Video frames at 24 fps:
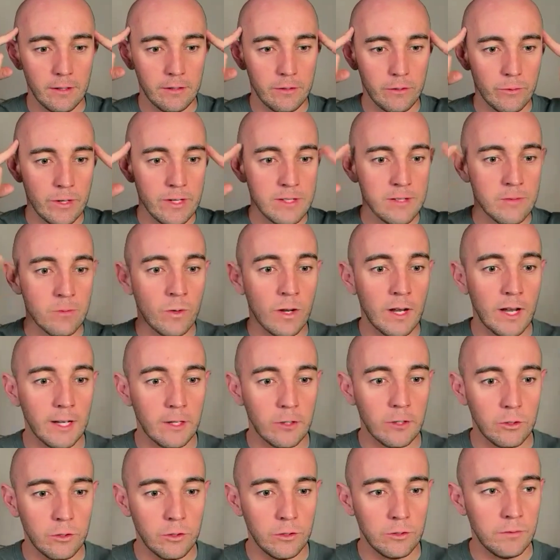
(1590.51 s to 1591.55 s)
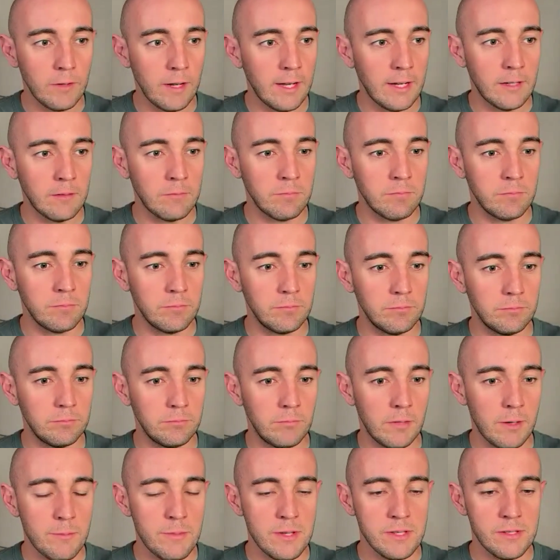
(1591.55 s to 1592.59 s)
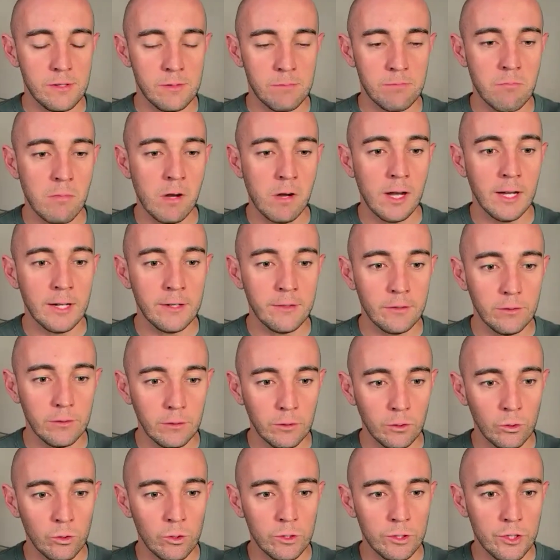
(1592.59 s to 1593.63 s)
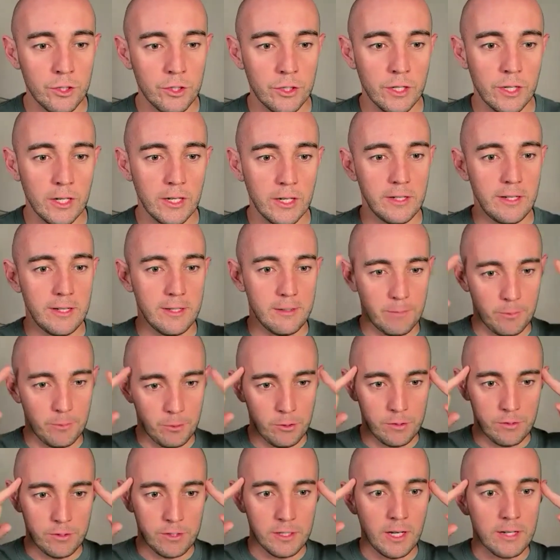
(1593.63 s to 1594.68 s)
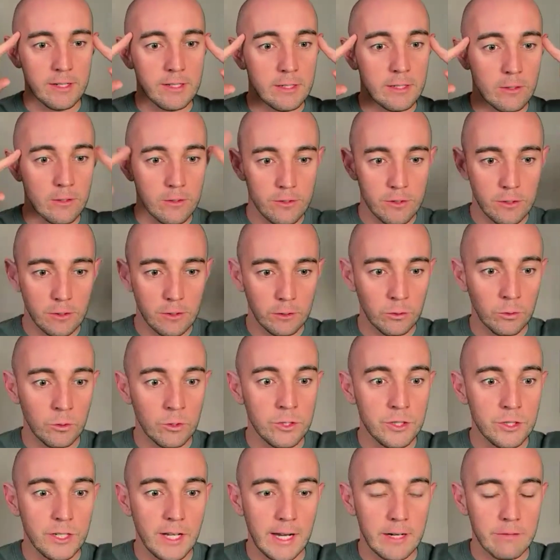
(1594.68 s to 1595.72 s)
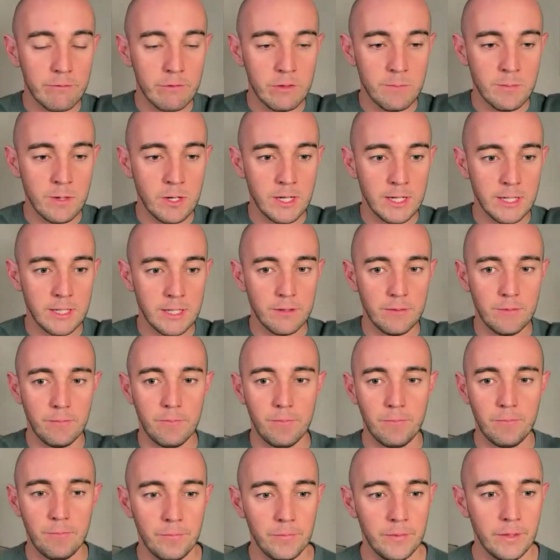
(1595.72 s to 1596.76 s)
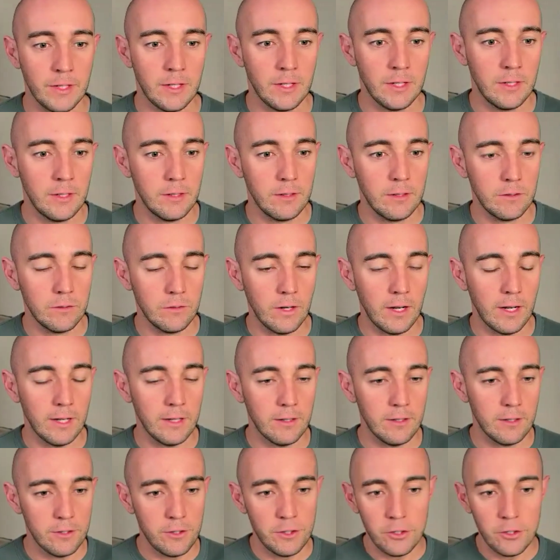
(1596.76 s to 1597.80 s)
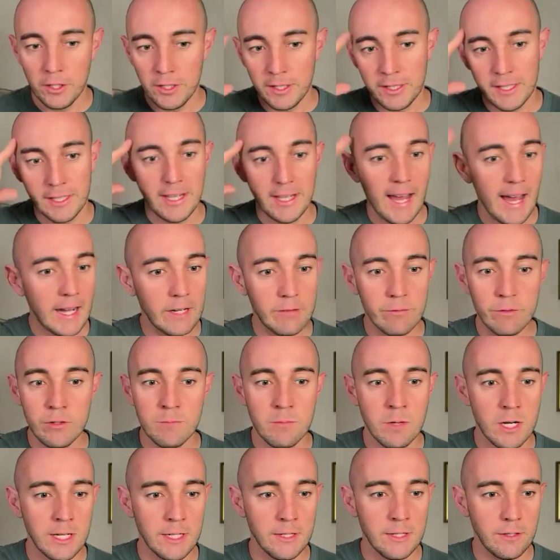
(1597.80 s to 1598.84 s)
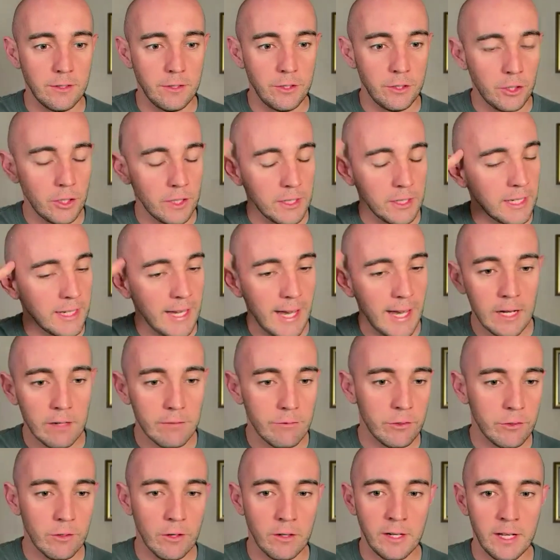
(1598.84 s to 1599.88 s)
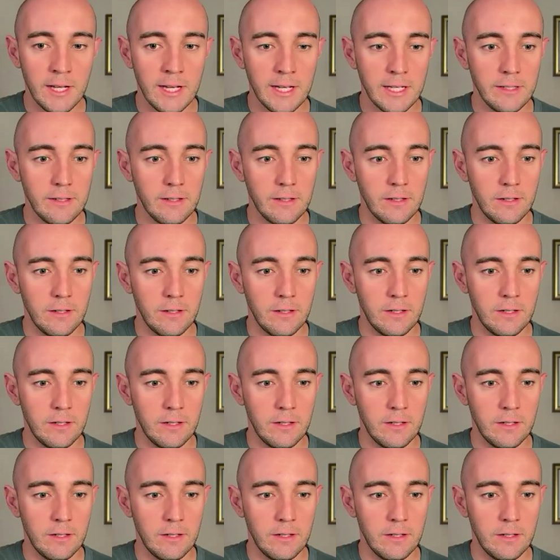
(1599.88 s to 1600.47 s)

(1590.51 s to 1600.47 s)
The reason why I called my business Mind Launch is because the idea is you launch out of your mind, right? You got to get out of your mind. You got to get out of your own head.